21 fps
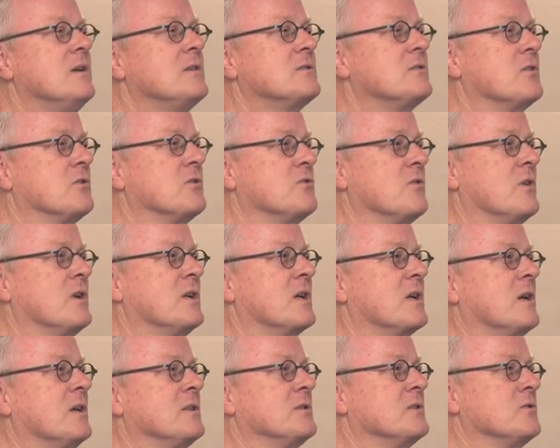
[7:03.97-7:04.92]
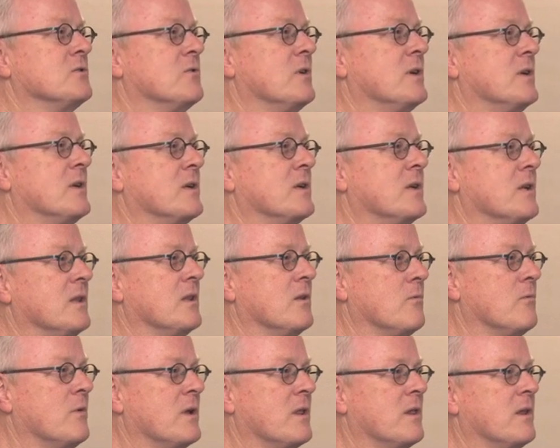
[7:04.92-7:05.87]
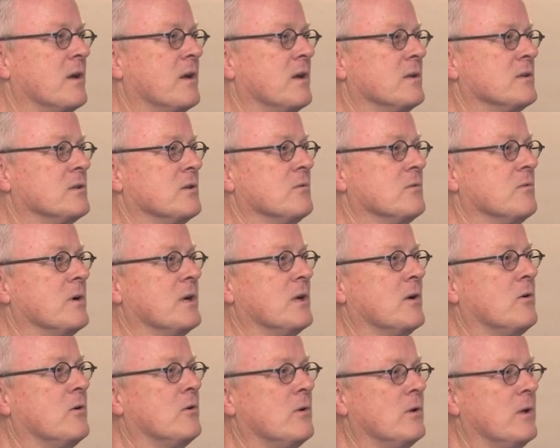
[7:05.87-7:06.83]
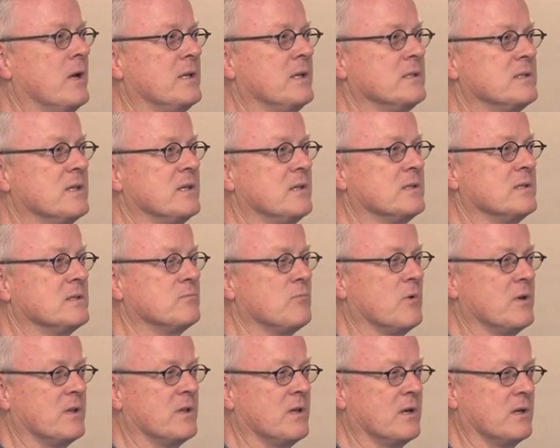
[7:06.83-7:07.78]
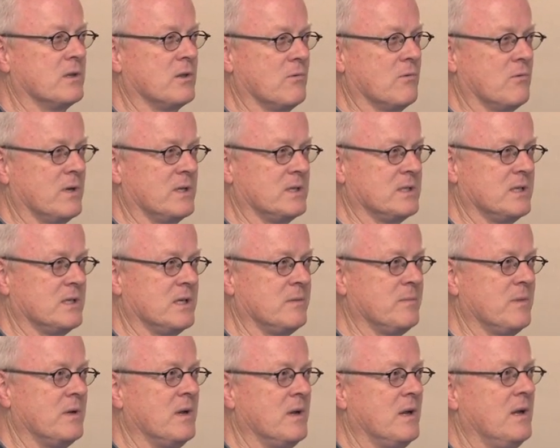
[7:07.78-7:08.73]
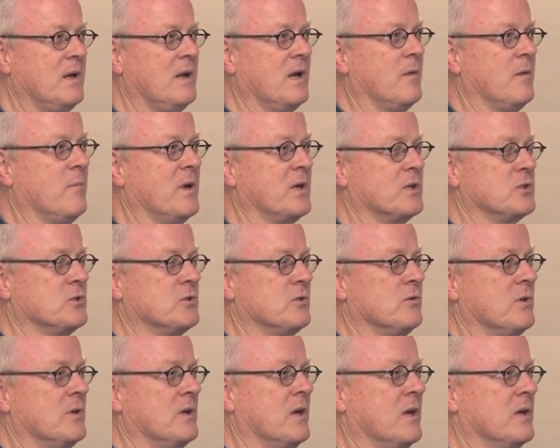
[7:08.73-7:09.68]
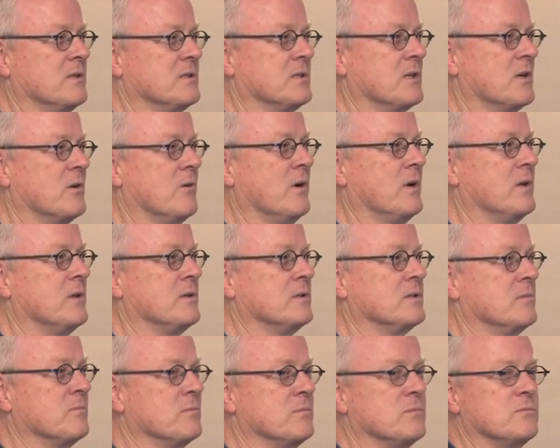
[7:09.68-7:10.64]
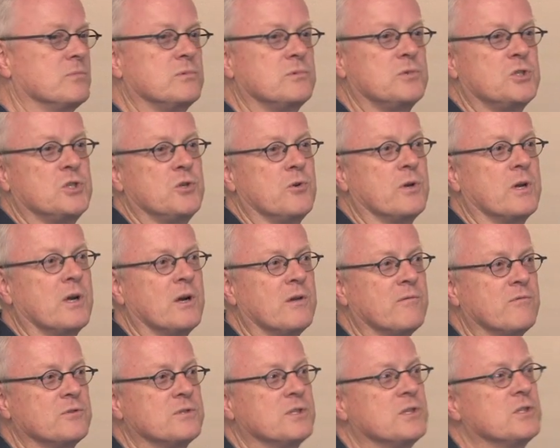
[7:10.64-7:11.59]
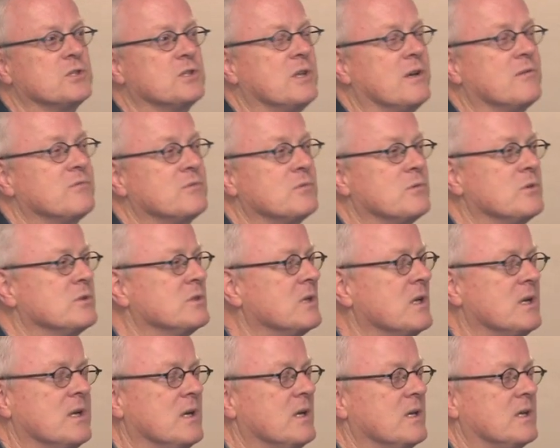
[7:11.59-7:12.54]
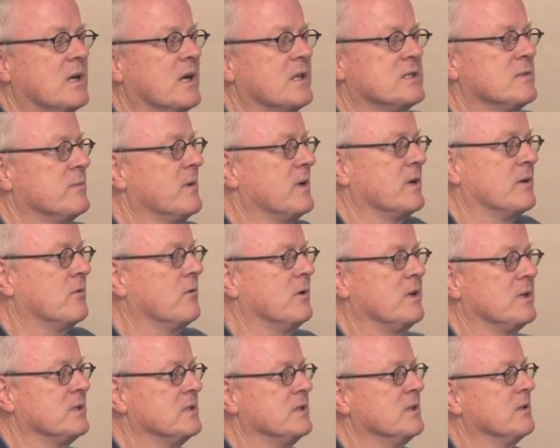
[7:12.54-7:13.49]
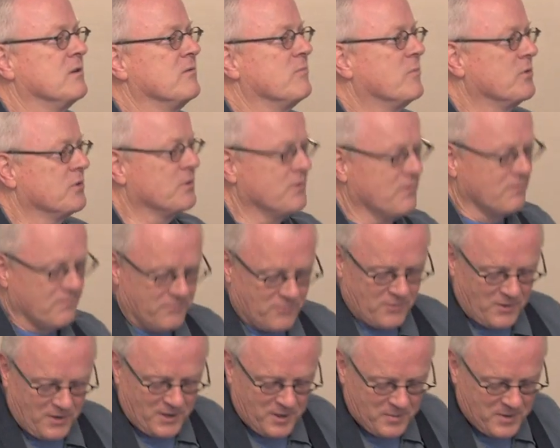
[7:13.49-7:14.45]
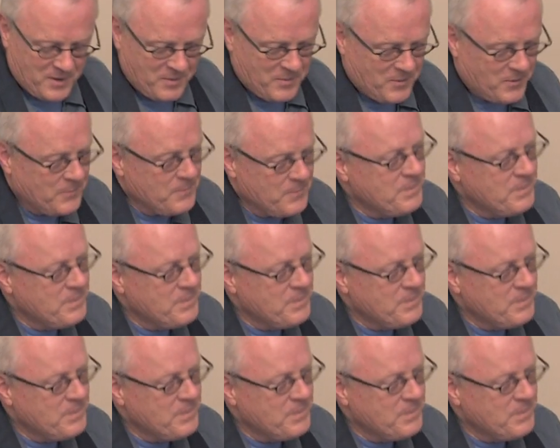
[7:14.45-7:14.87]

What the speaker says: So you're trying to concentrate on getting the right thing into the right hole and say this right thing at the right time and make sure that you had a cigarette and some cheery conversation afterwards. Got to be a great deal of burden for a lot of people.